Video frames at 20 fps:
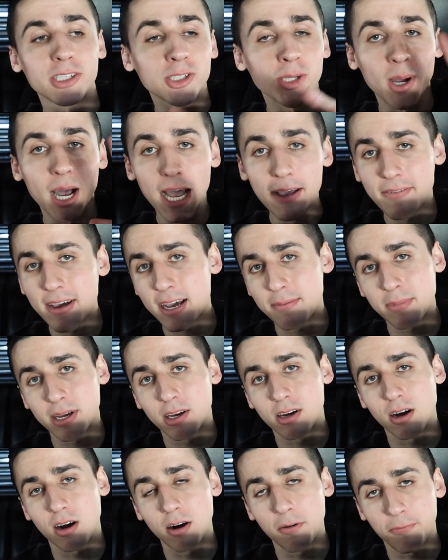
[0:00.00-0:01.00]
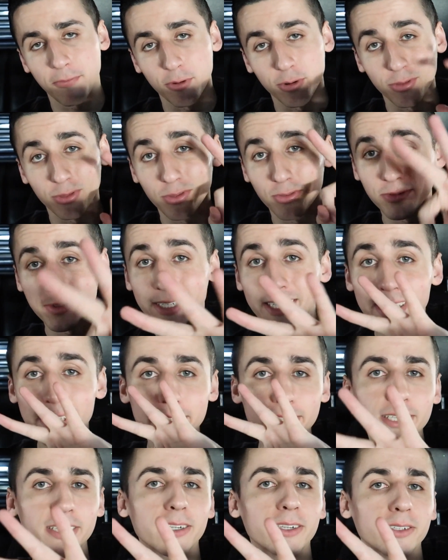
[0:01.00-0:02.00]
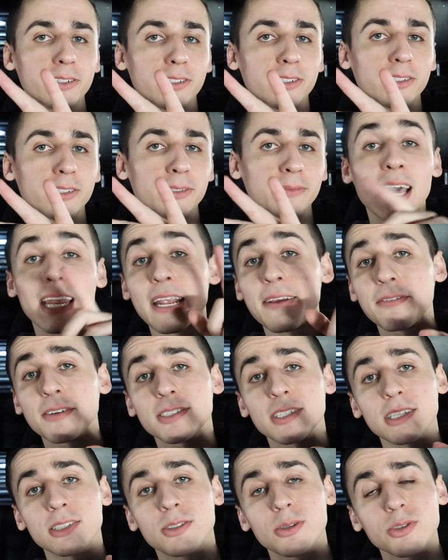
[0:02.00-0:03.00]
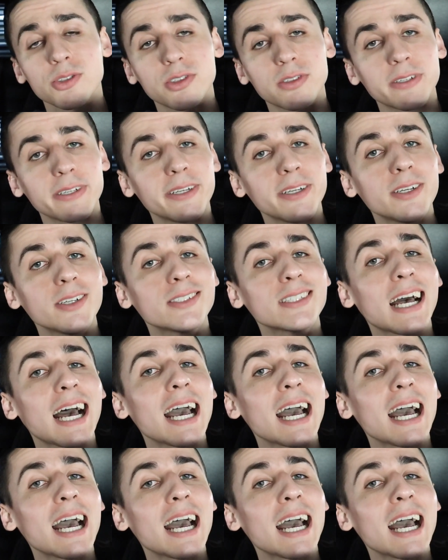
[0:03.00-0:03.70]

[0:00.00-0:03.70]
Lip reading: So I've had my car for 3 years, and ever since those 3 years,